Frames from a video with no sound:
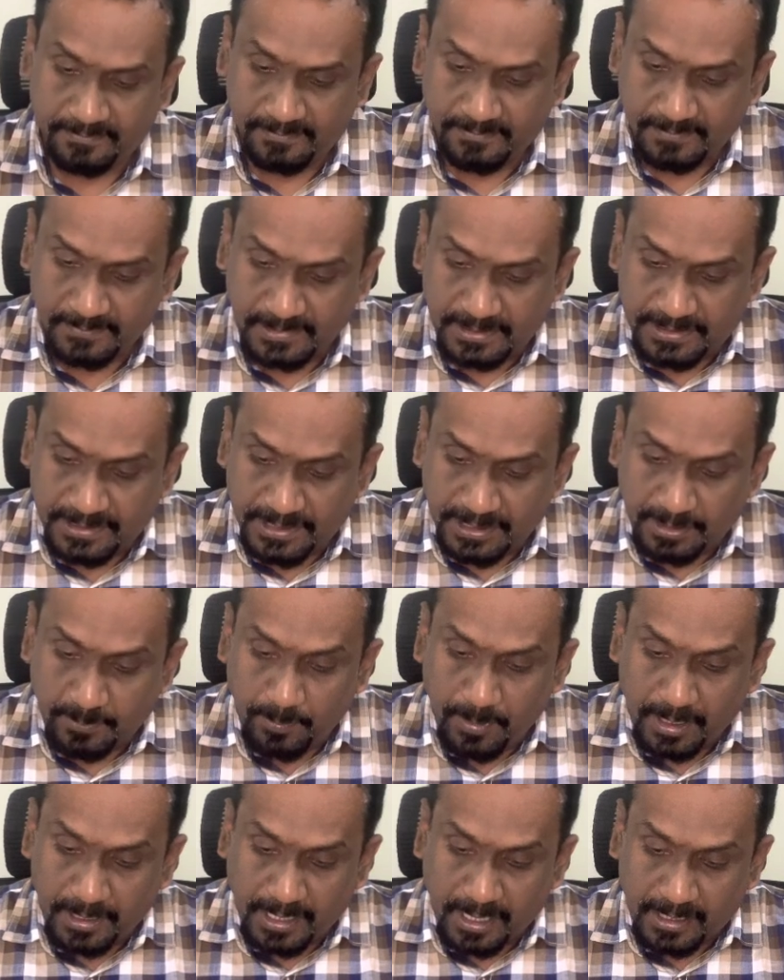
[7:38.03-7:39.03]
The tick
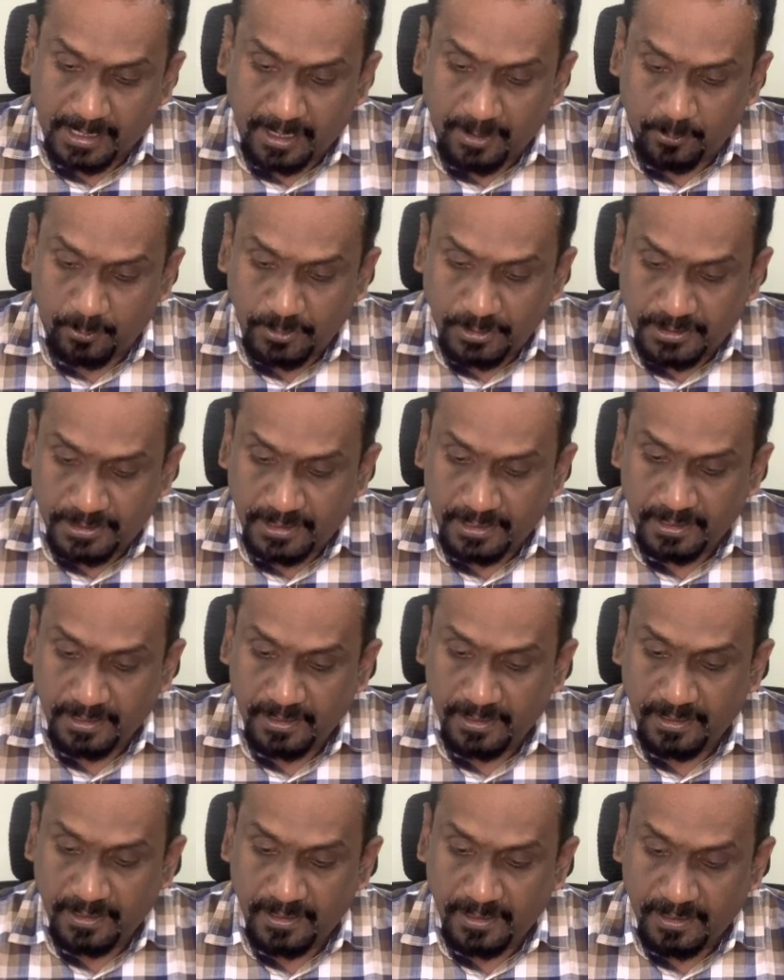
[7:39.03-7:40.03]
mark accounts,
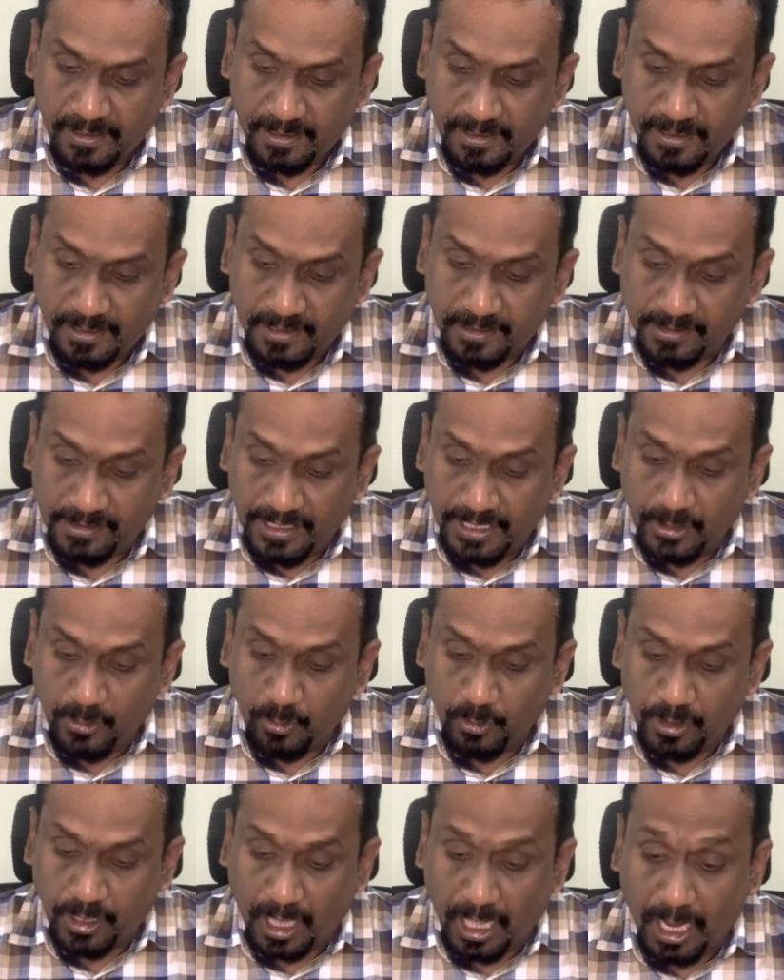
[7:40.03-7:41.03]
they
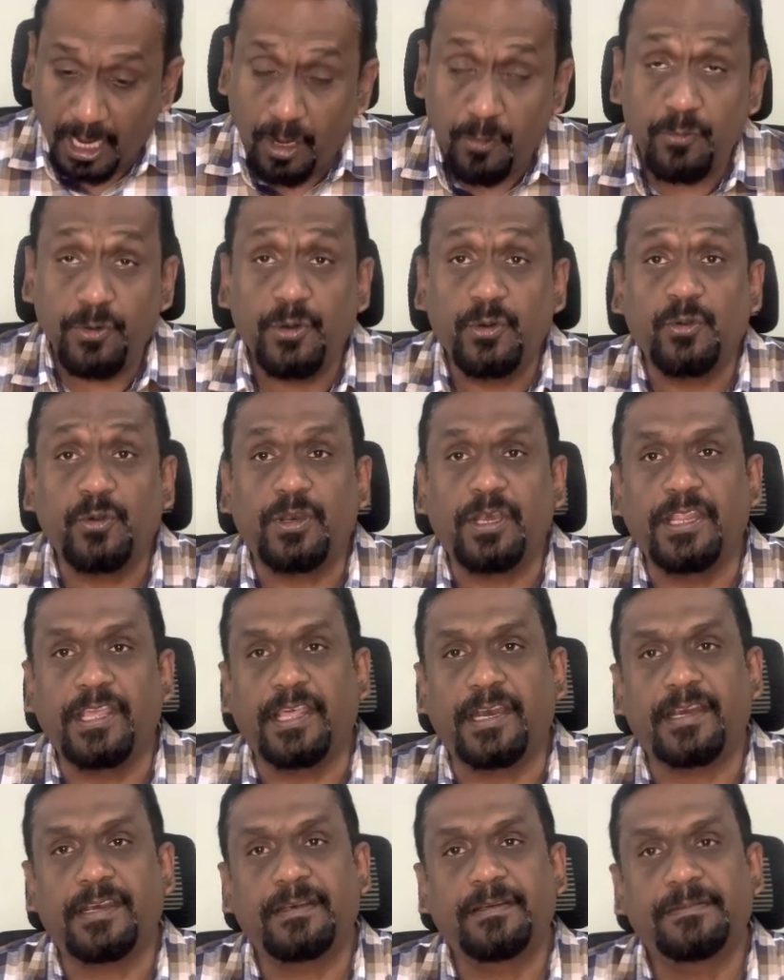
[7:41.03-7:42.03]
don't allow you to clear,
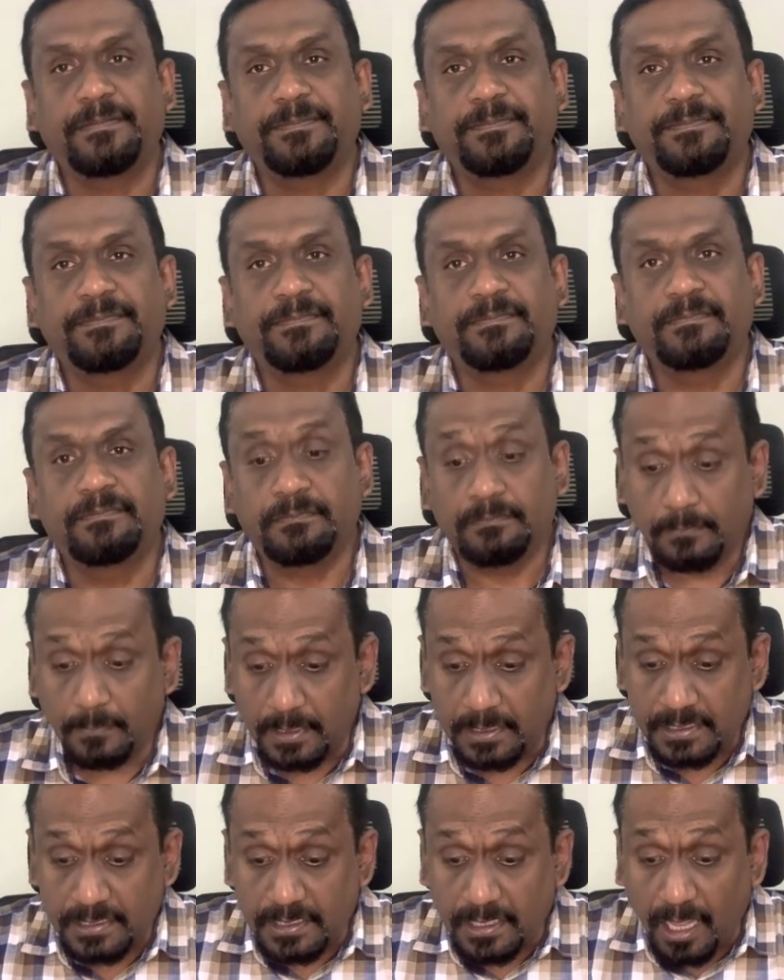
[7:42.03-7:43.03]
but
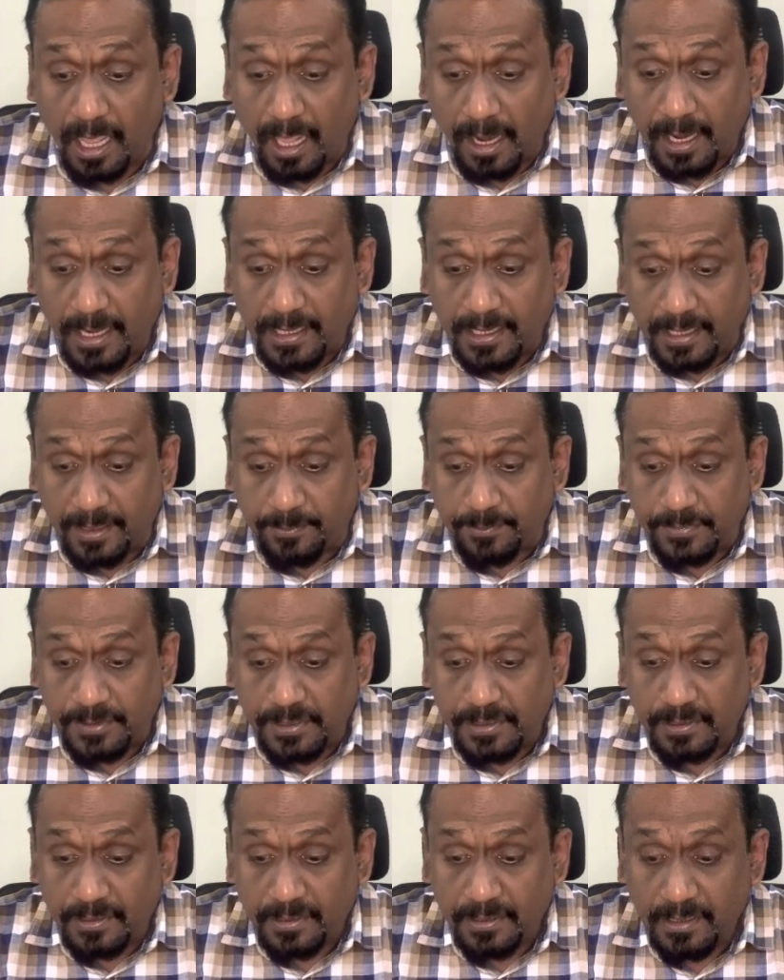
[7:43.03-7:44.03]
star items,
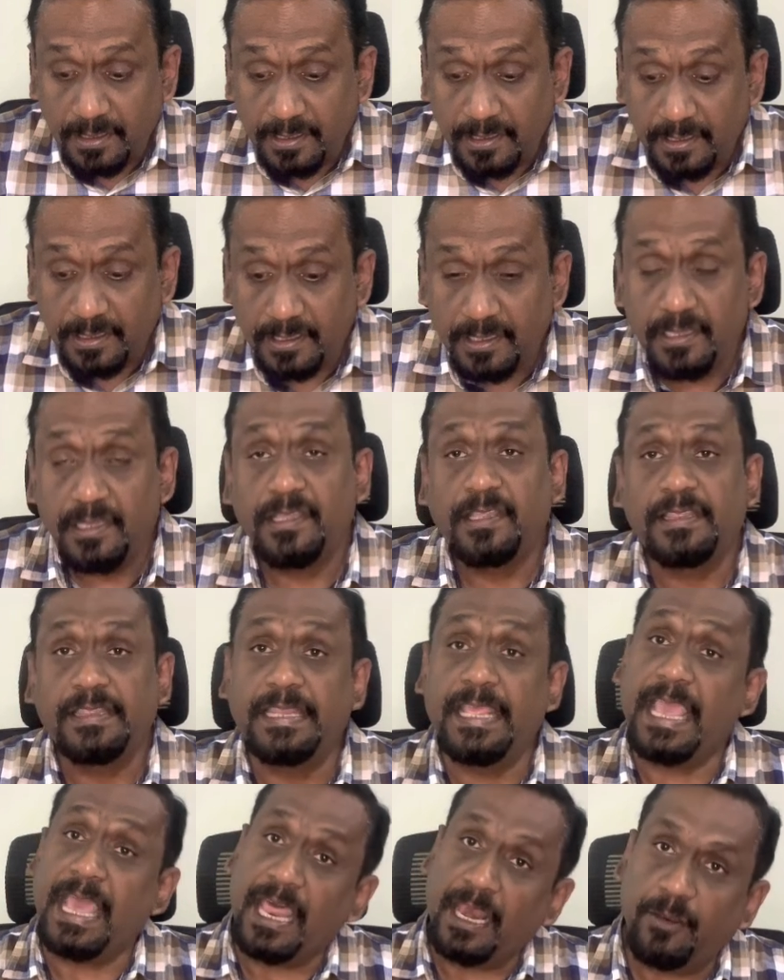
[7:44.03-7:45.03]

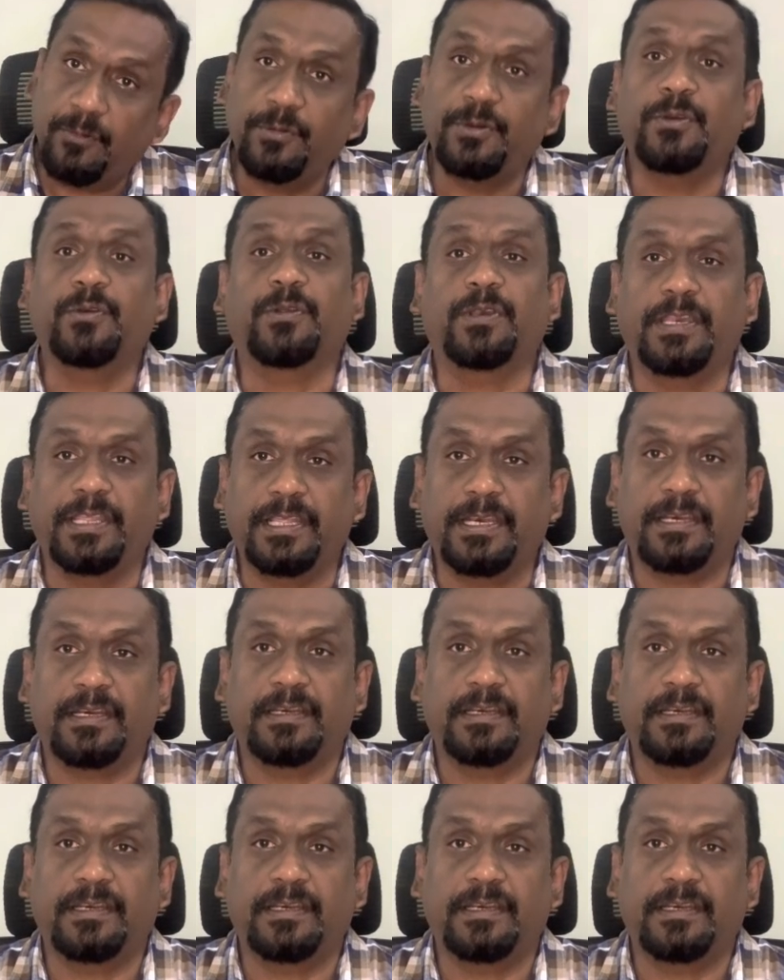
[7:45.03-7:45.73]
they allow you to clear.